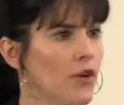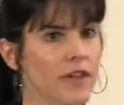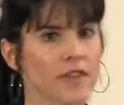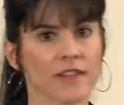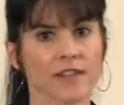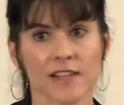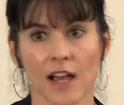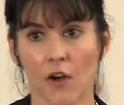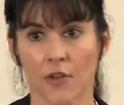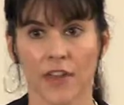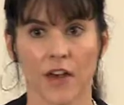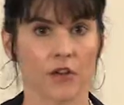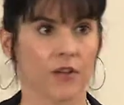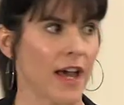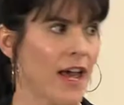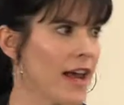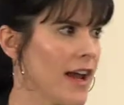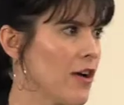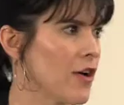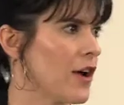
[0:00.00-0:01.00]
in the South
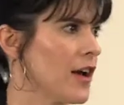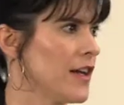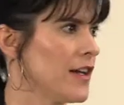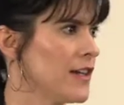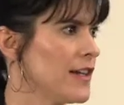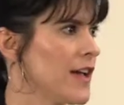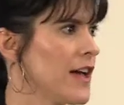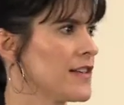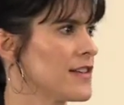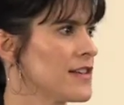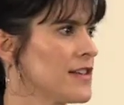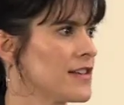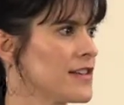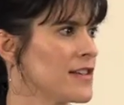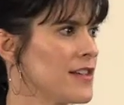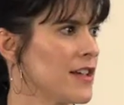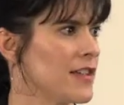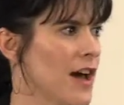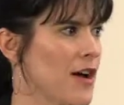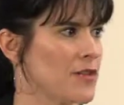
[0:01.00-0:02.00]
LA area, yes,
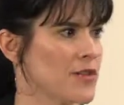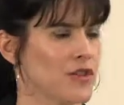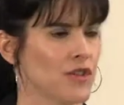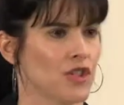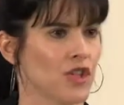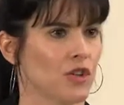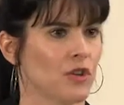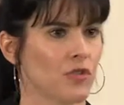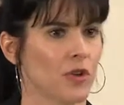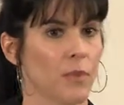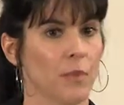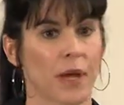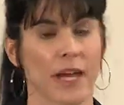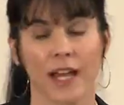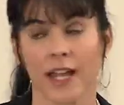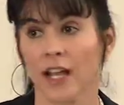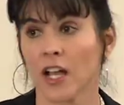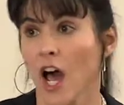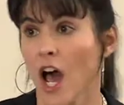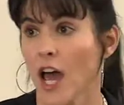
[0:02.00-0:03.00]
60,000 children, but
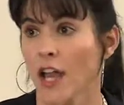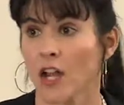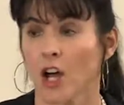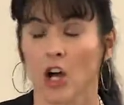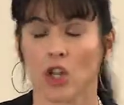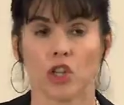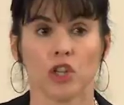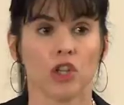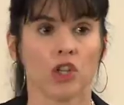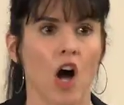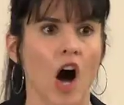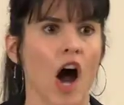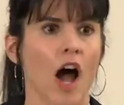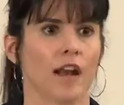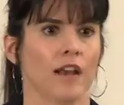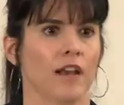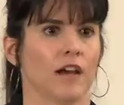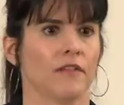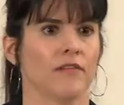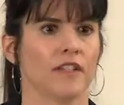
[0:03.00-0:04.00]
it got a
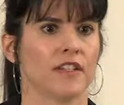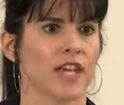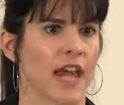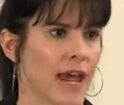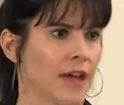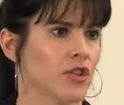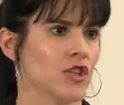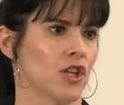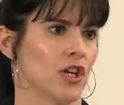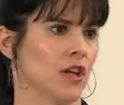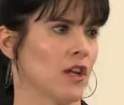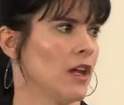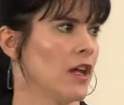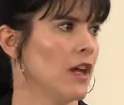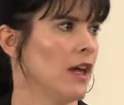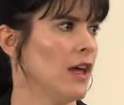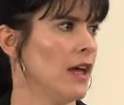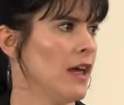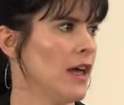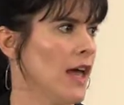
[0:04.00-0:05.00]
lot of attention.
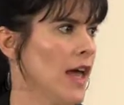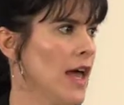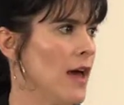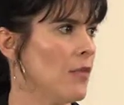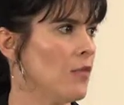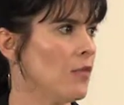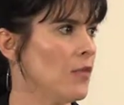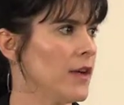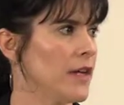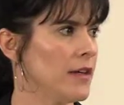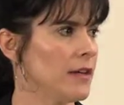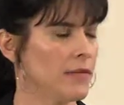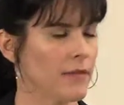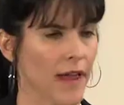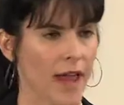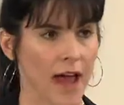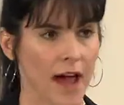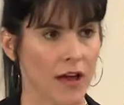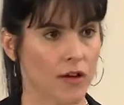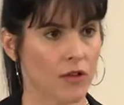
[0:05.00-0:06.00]
And we
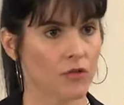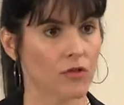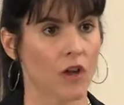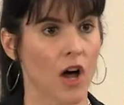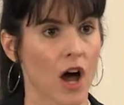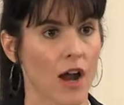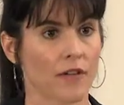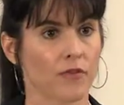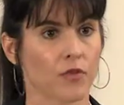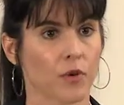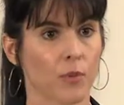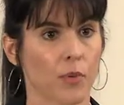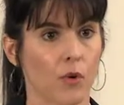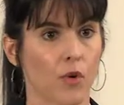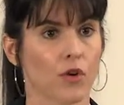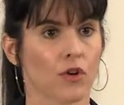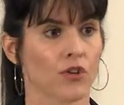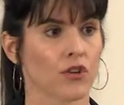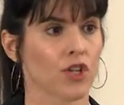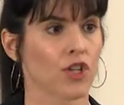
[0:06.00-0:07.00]
had a lot of
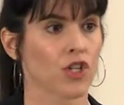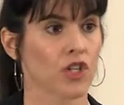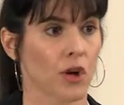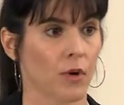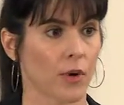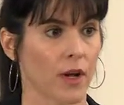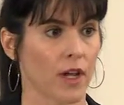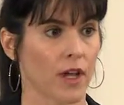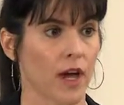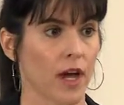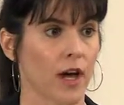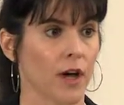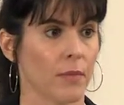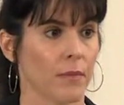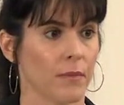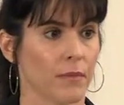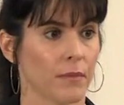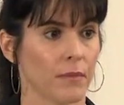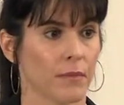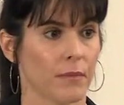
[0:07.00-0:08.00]
reporters showing
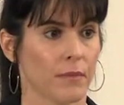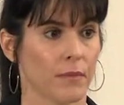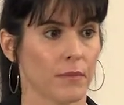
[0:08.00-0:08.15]
up